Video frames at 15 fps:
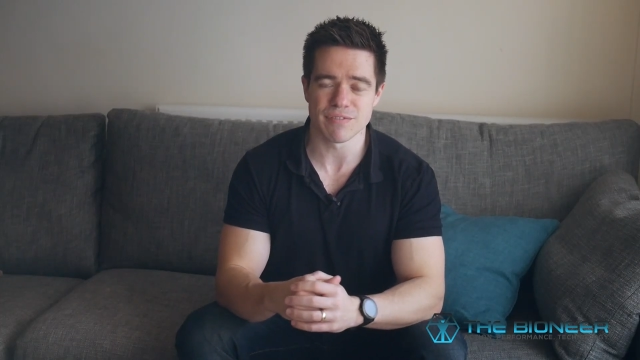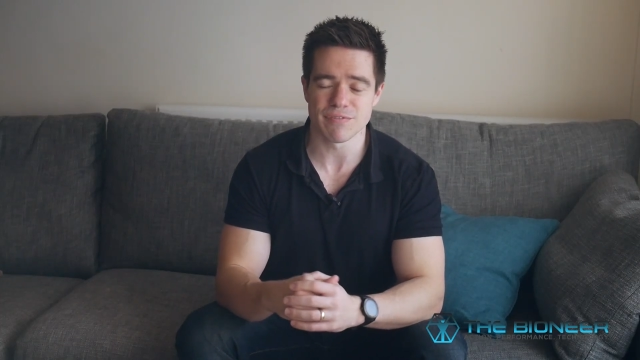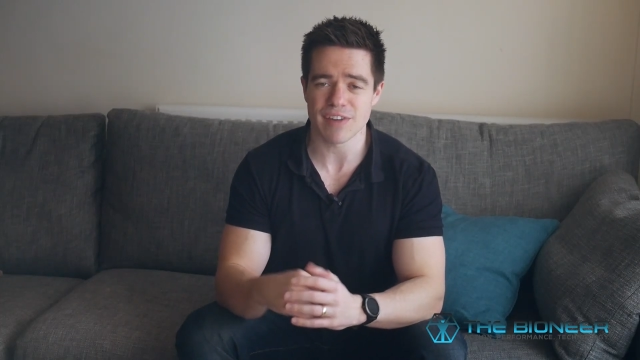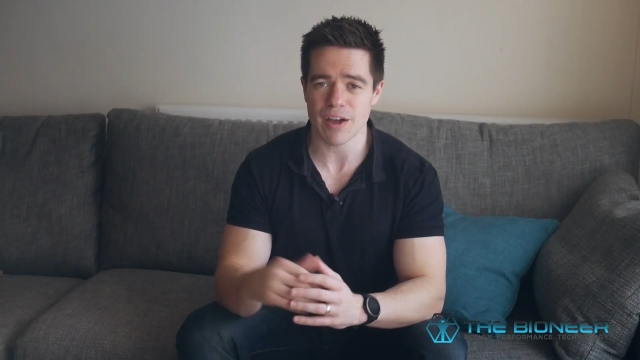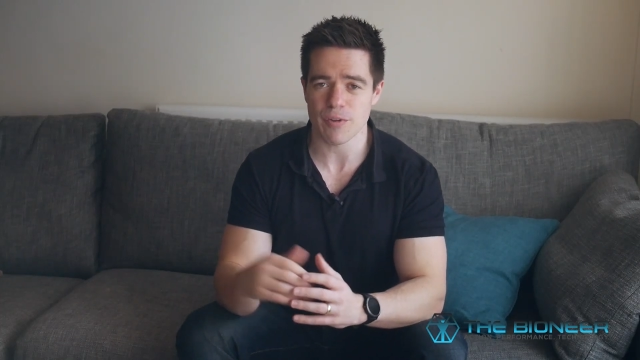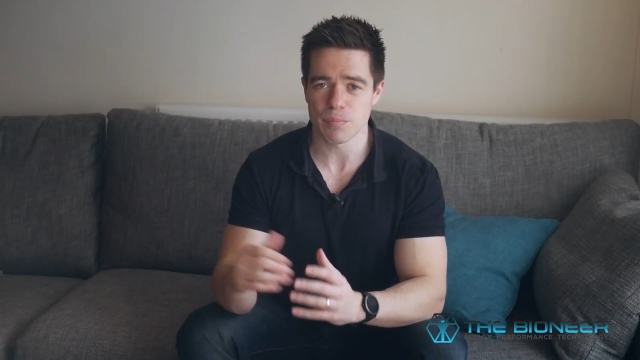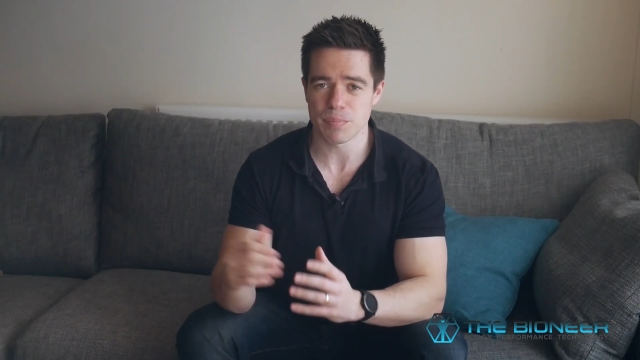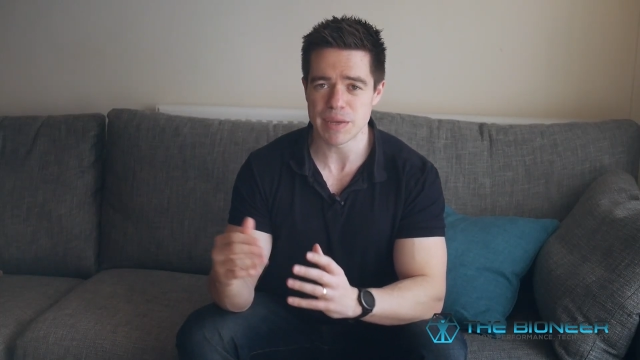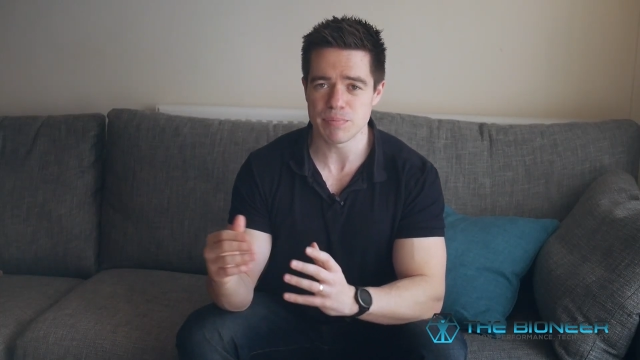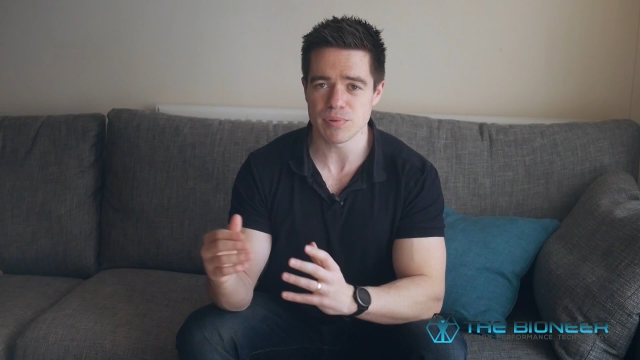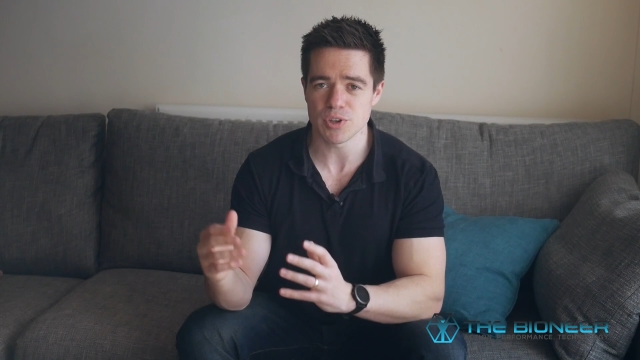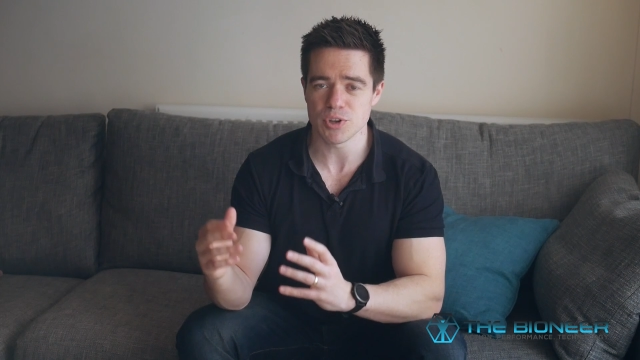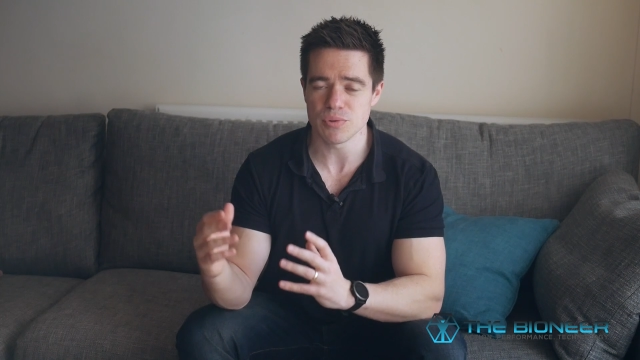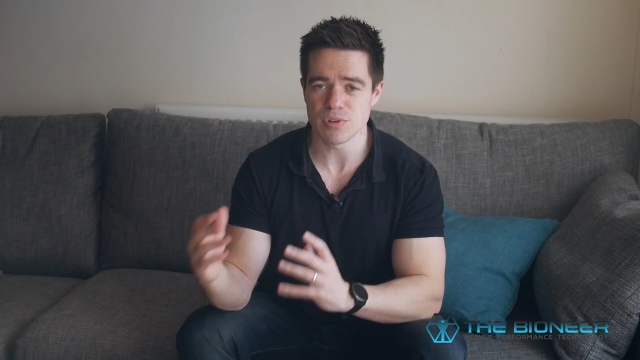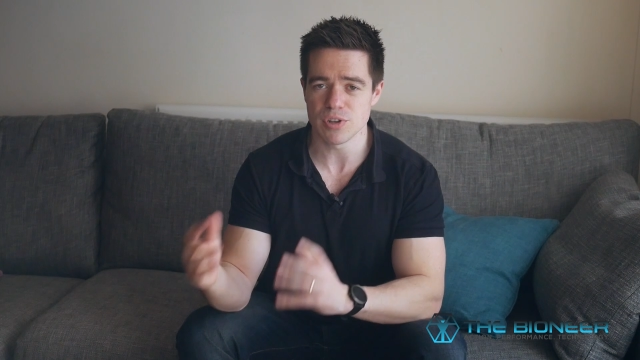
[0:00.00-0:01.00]
In fact,
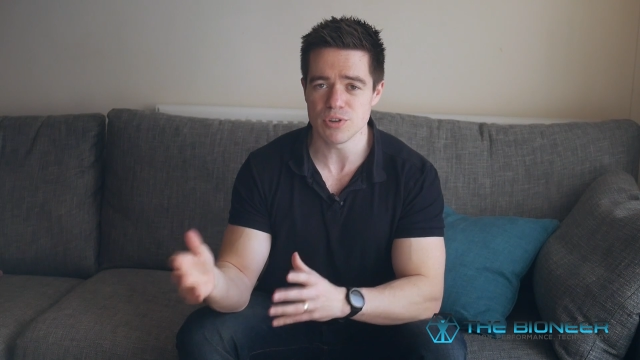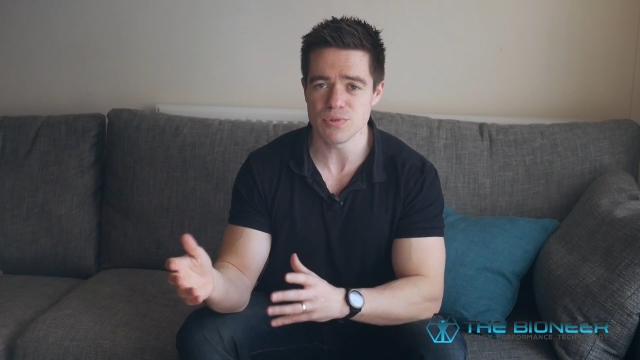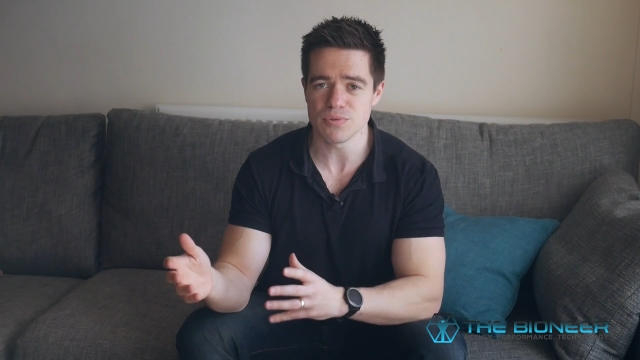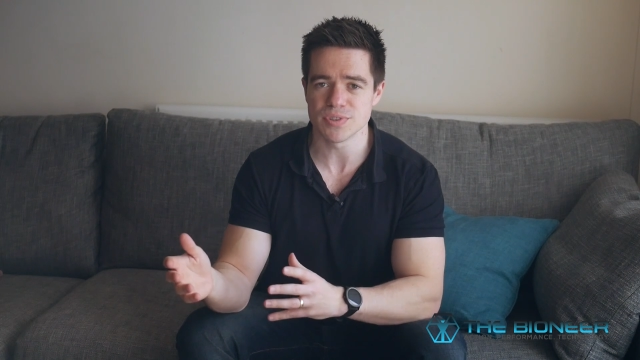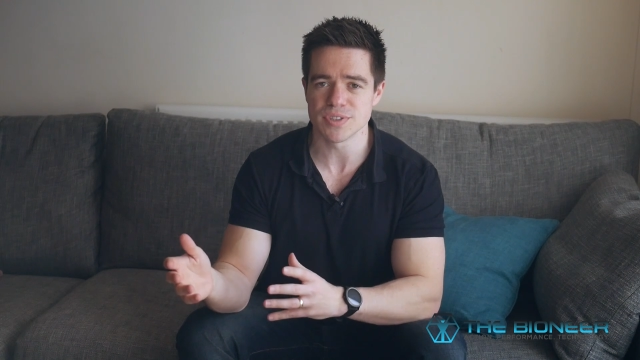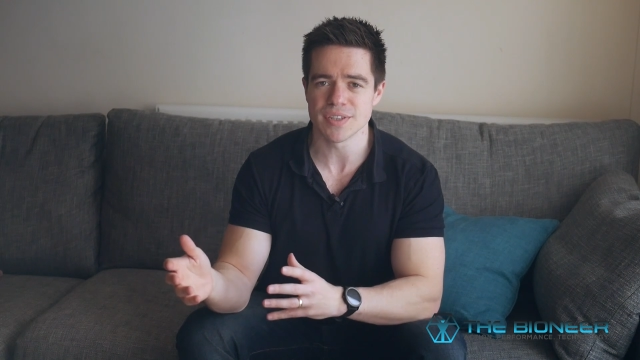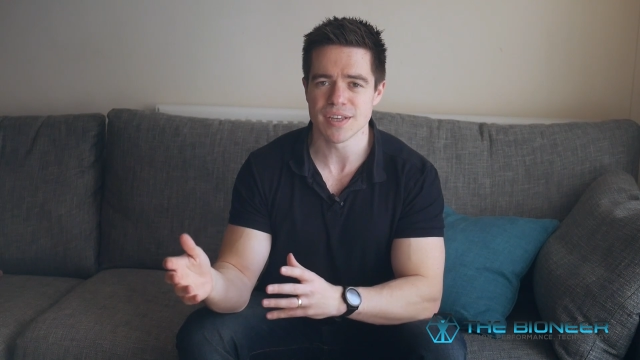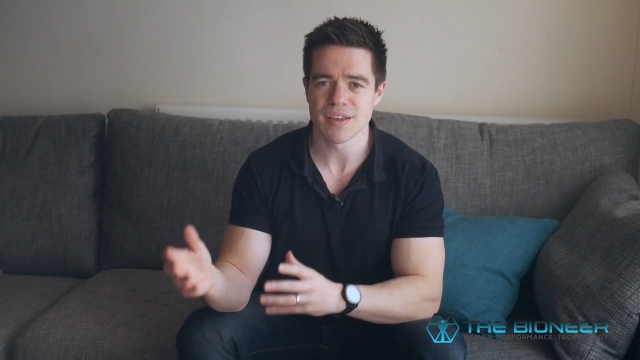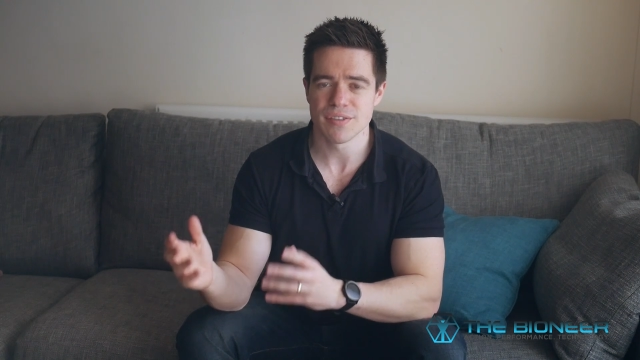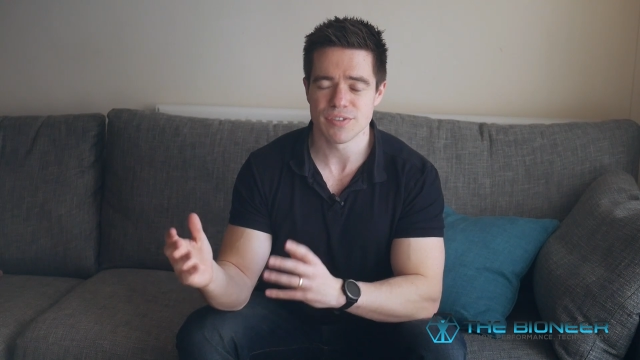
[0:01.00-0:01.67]
people who lose